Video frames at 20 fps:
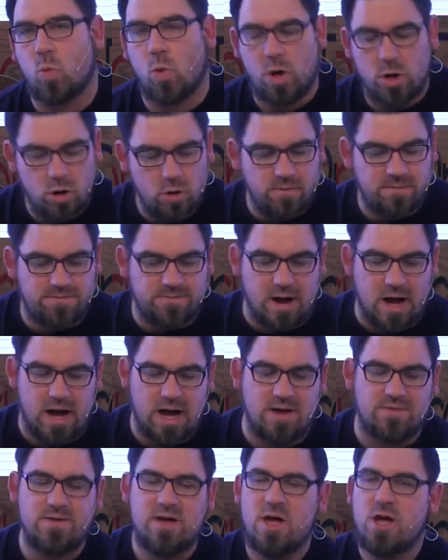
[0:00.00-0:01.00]

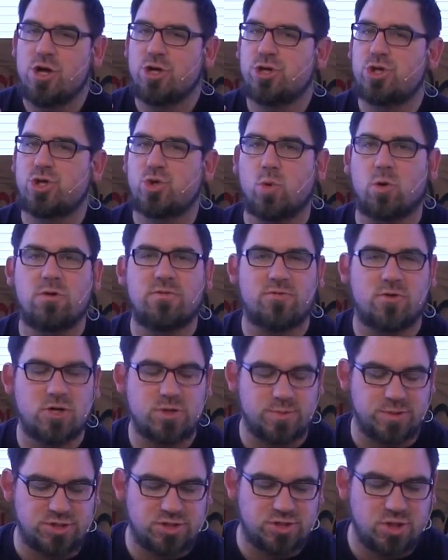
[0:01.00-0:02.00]
105, short
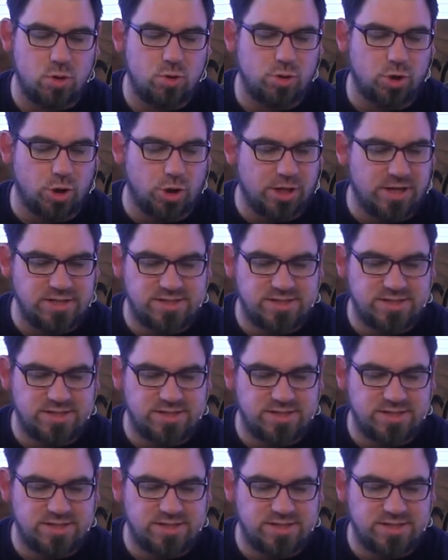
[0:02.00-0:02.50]
verse, but so good.